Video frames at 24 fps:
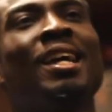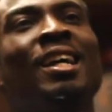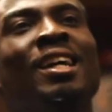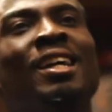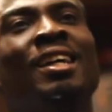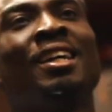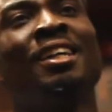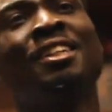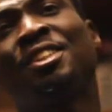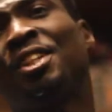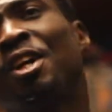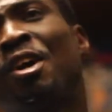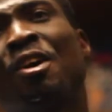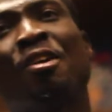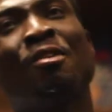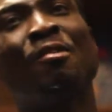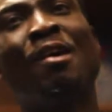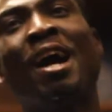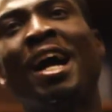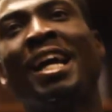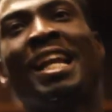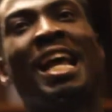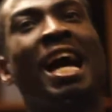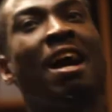It's all
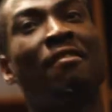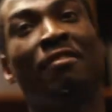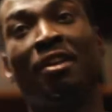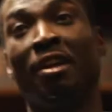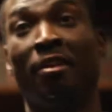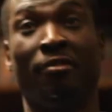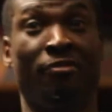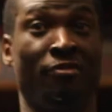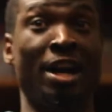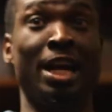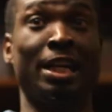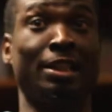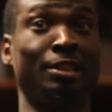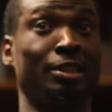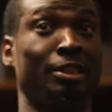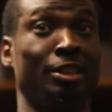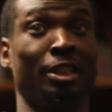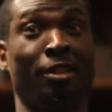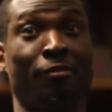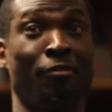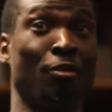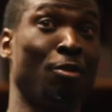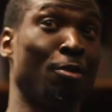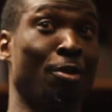right having a
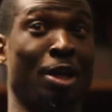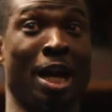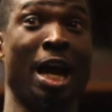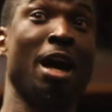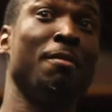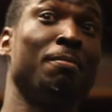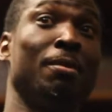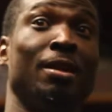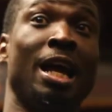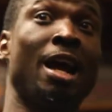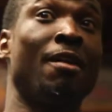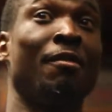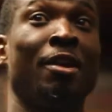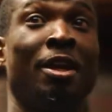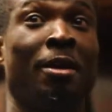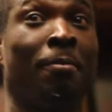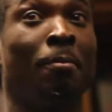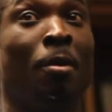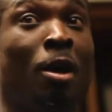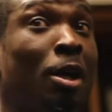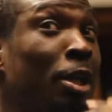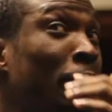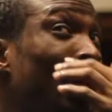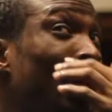fancy vocabulary, but